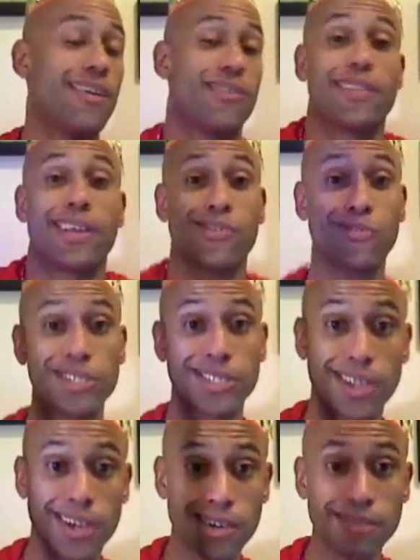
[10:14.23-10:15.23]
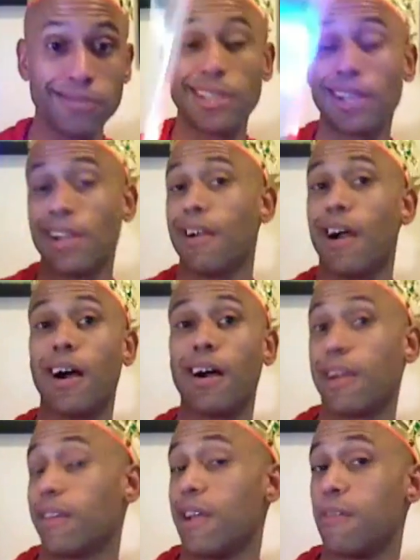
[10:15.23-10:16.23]
I want to thank North Star,
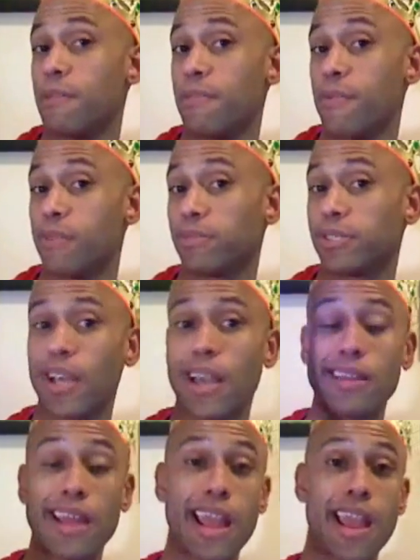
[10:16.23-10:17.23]
the Airbnb website,